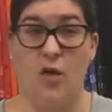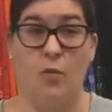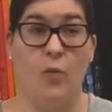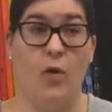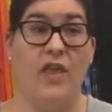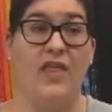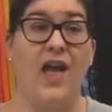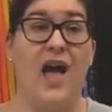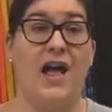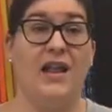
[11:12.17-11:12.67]
with
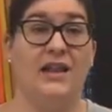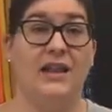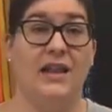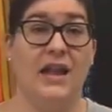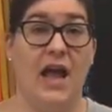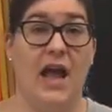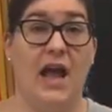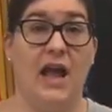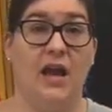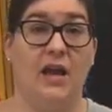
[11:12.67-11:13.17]
a
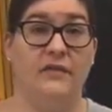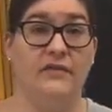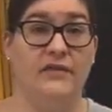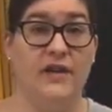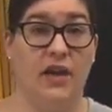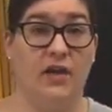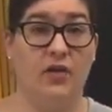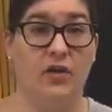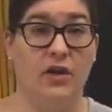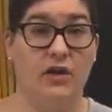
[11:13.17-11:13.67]
lot of
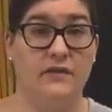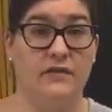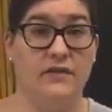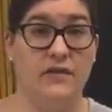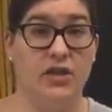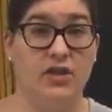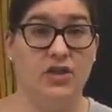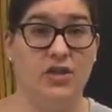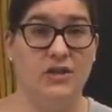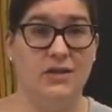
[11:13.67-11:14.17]
decorative
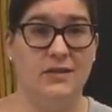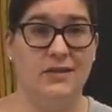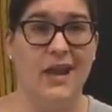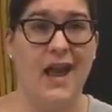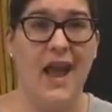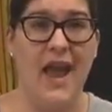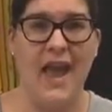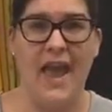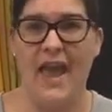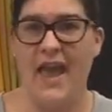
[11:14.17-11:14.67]
stitches
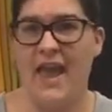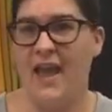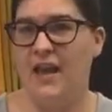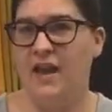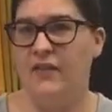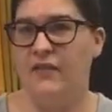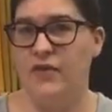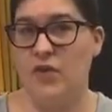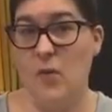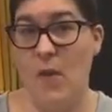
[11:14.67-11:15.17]
and a
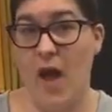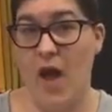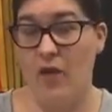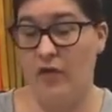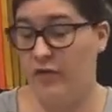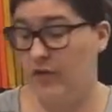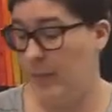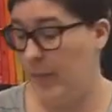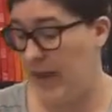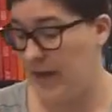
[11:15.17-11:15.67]
few
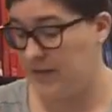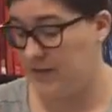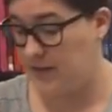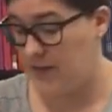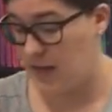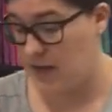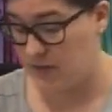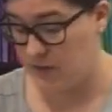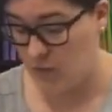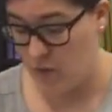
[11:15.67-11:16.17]
alphabets
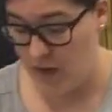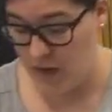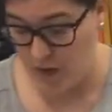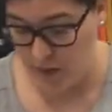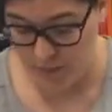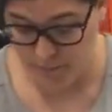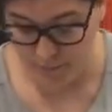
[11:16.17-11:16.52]
as well.